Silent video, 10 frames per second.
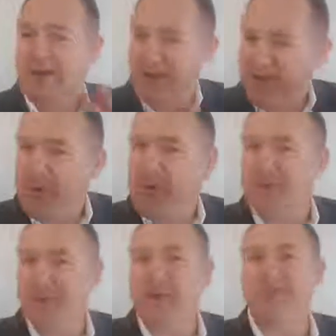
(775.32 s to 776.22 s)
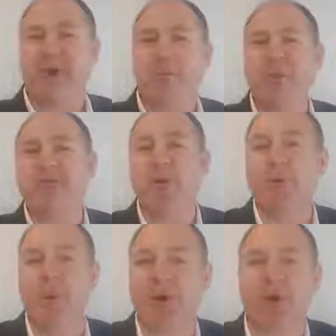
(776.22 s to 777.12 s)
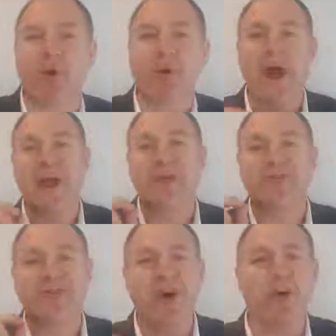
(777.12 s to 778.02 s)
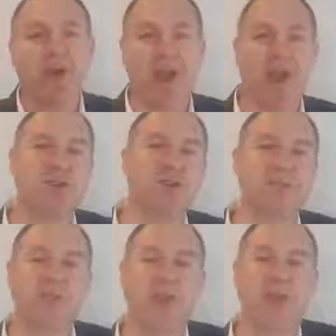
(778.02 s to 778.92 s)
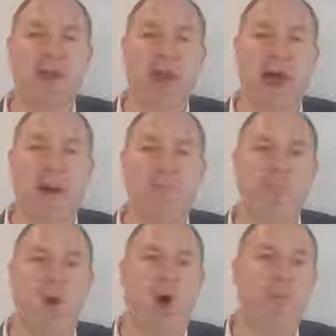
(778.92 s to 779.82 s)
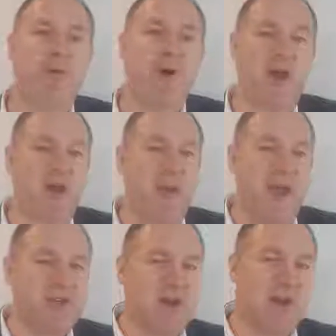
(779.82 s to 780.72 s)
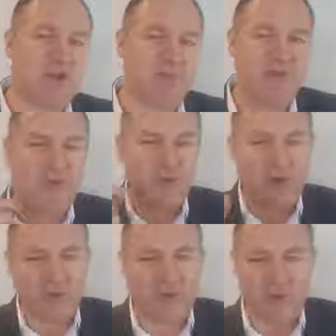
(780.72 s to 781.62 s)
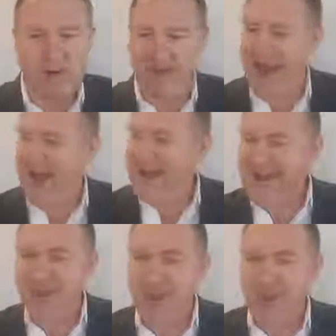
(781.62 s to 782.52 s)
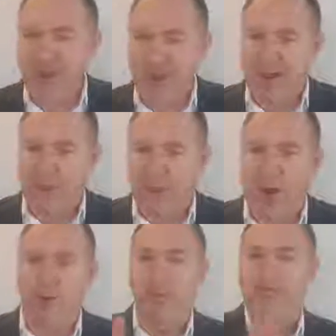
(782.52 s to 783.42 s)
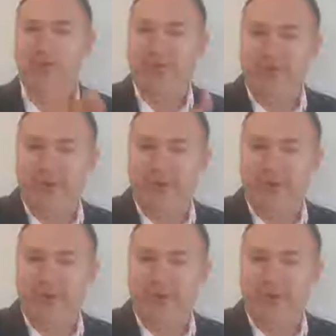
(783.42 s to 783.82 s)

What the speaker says: Can you see what I'm doing there? So I'm using what we call sell-education. I'm providing you educational material. I'm talking about how do you get from the problem to the